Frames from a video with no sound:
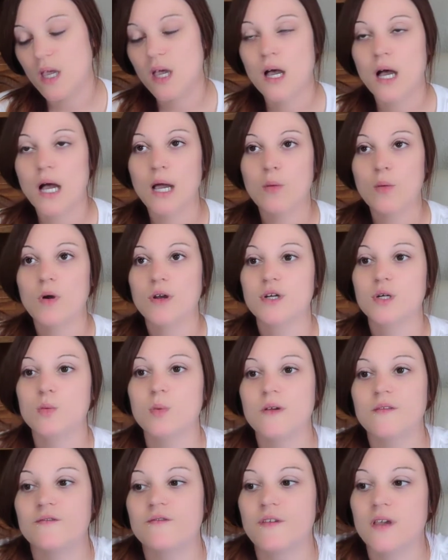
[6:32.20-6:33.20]
I wonder
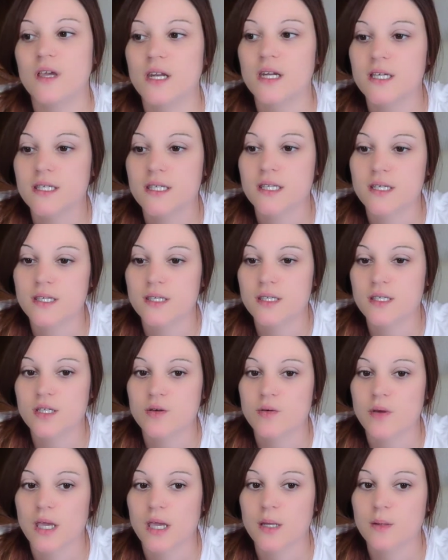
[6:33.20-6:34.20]
what Venus is
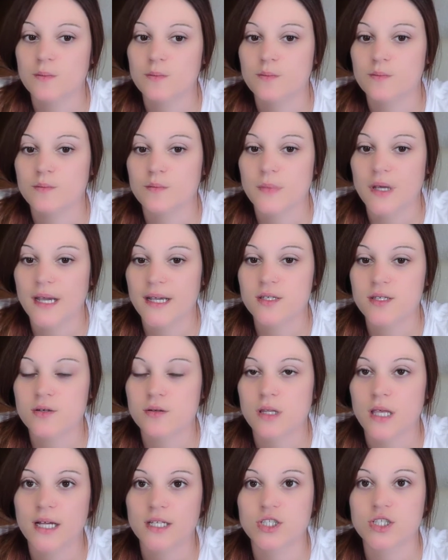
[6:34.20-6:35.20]
doing
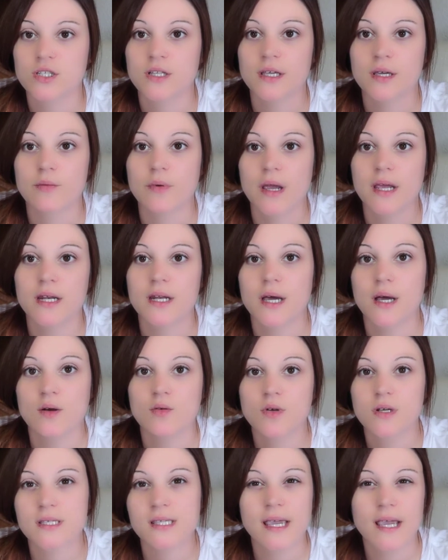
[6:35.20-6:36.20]
astrologically right now
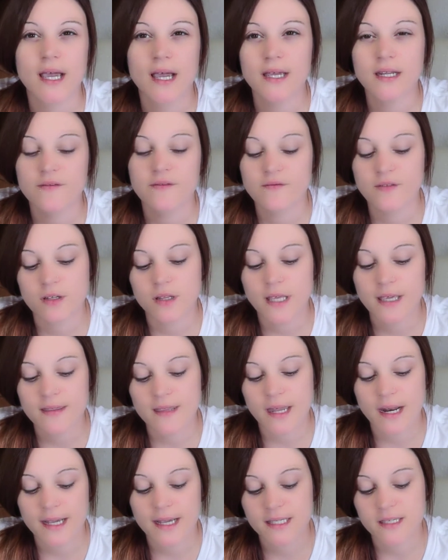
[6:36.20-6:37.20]
because I kind of feel like
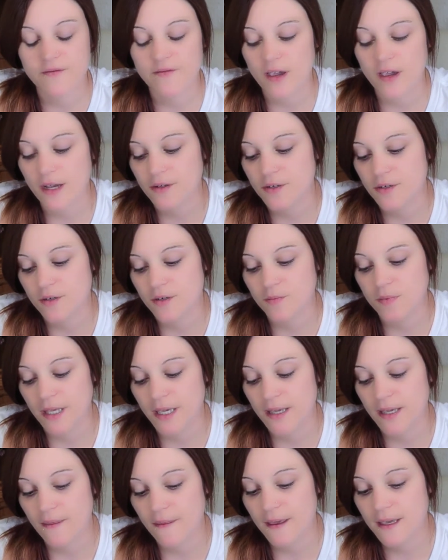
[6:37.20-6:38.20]
that has a factor to play
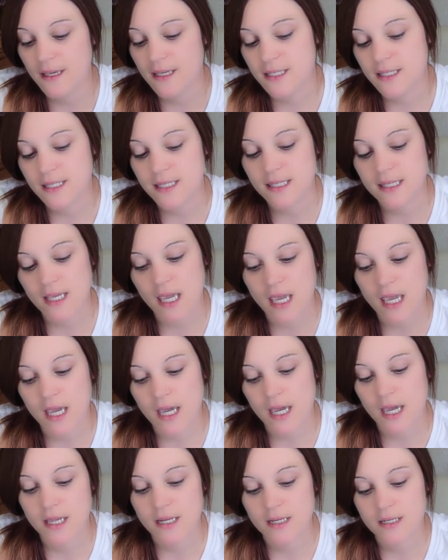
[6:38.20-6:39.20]
in this
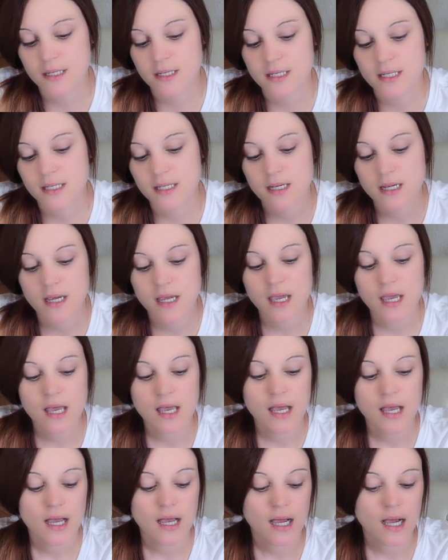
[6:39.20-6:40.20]
and
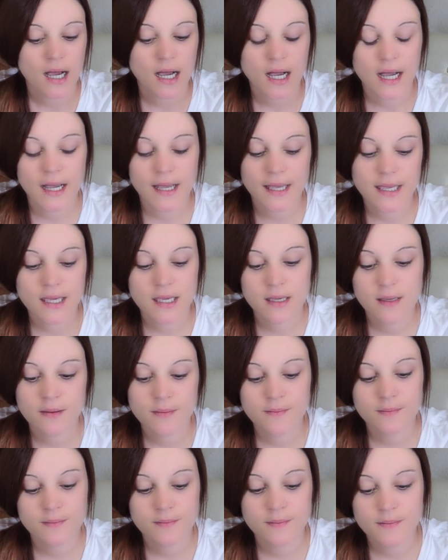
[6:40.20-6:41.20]

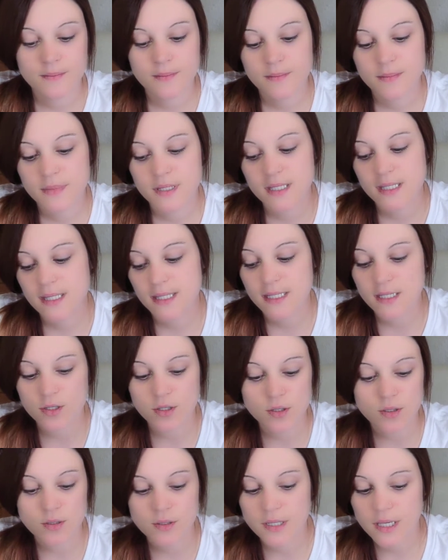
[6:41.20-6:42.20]
I'm
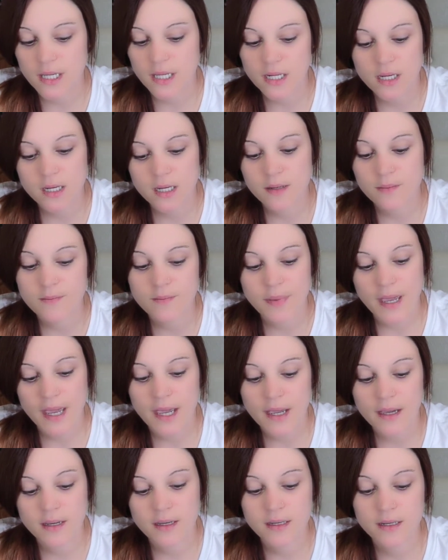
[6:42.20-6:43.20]
still getting
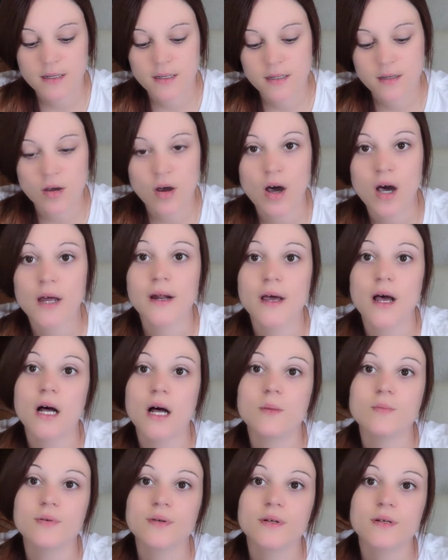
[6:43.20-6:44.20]
back caught
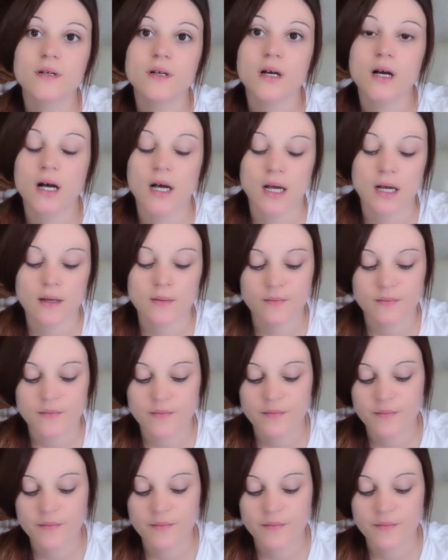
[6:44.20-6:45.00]
up um,